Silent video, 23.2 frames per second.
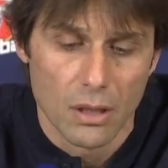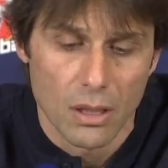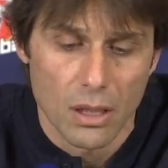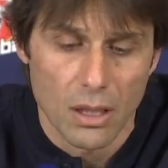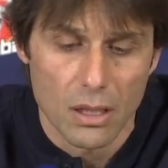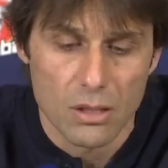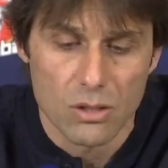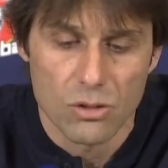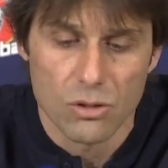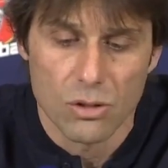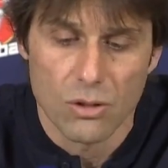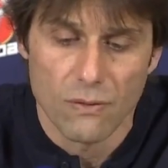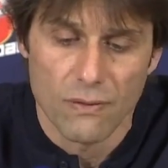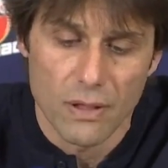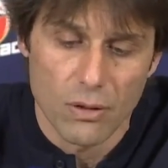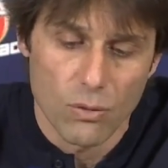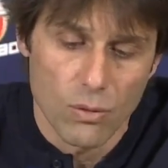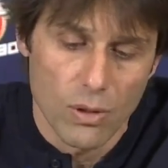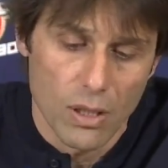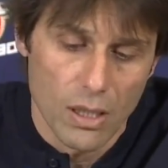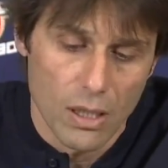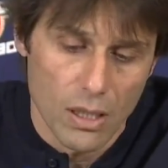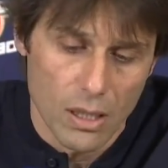as you know very
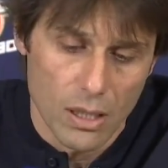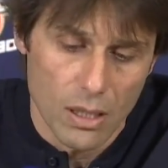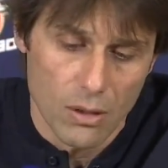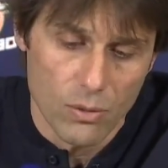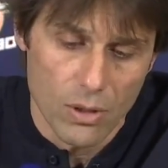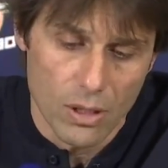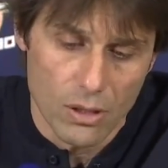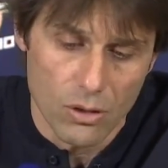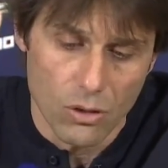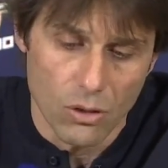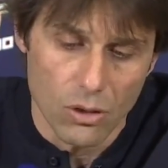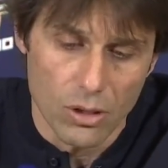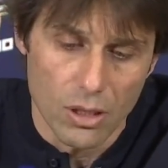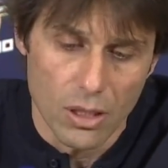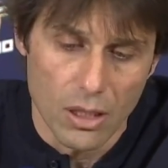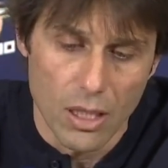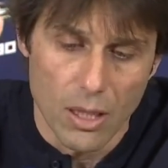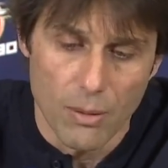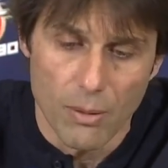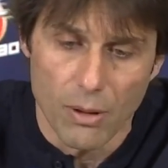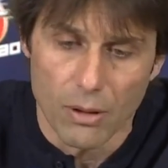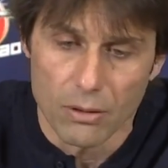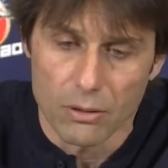well, we are talking
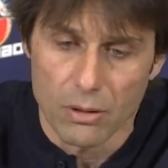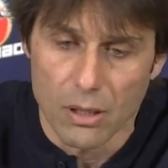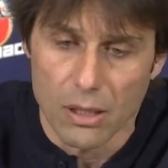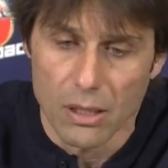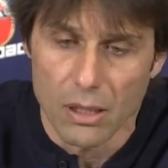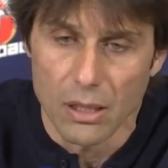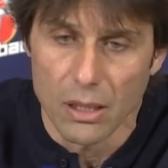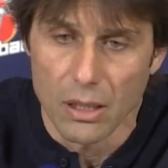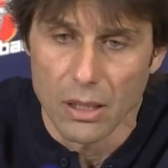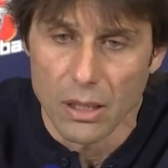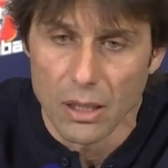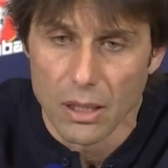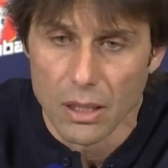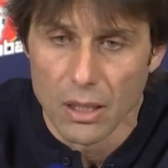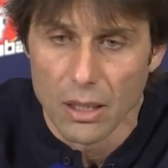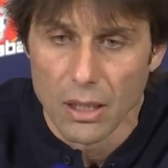about a really